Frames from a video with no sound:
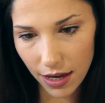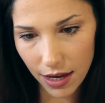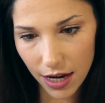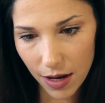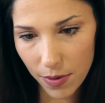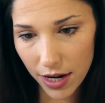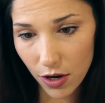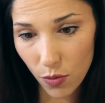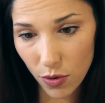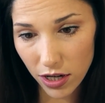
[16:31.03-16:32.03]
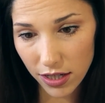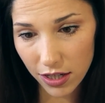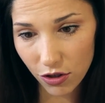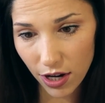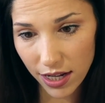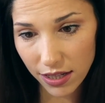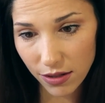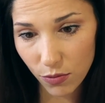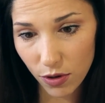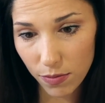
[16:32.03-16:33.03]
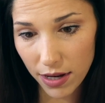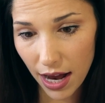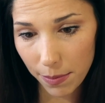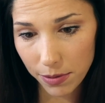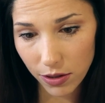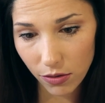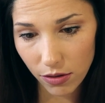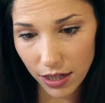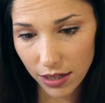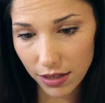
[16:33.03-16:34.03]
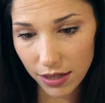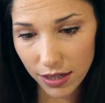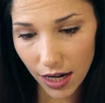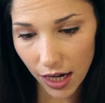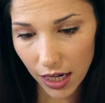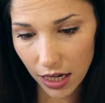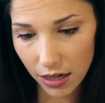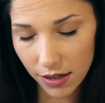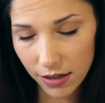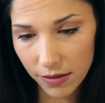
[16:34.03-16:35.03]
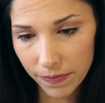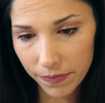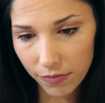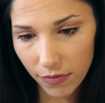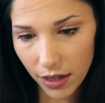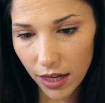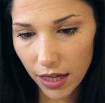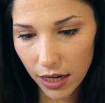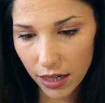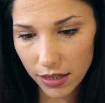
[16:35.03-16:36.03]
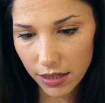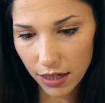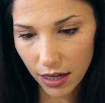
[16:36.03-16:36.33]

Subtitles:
anybody who wears this dress would be absolutely stunning in it.